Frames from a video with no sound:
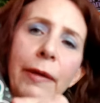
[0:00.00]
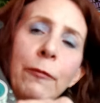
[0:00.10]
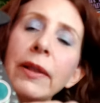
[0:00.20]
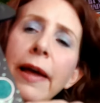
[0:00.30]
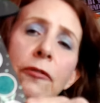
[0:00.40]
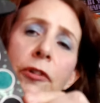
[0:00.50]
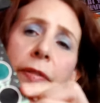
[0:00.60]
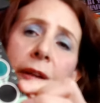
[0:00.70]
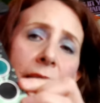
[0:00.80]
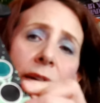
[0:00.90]
well,
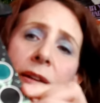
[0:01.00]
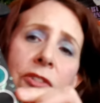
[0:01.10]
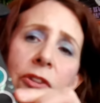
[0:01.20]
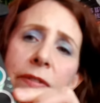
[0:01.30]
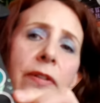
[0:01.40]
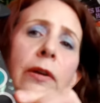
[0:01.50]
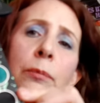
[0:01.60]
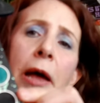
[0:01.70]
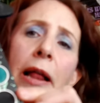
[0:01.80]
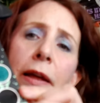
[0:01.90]
everything. Just
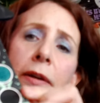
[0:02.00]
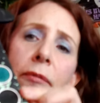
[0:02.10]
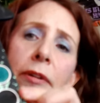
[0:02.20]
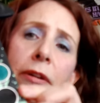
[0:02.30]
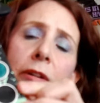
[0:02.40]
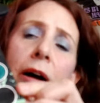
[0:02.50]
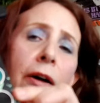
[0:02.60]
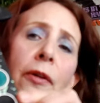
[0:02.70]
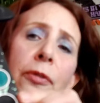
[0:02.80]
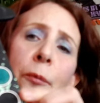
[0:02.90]
good palette,
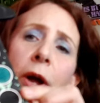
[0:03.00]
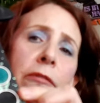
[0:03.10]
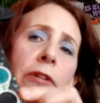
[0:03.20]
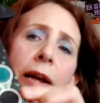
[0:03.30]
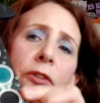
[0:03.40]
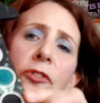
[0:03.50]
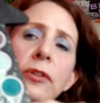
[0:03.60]
all the way around.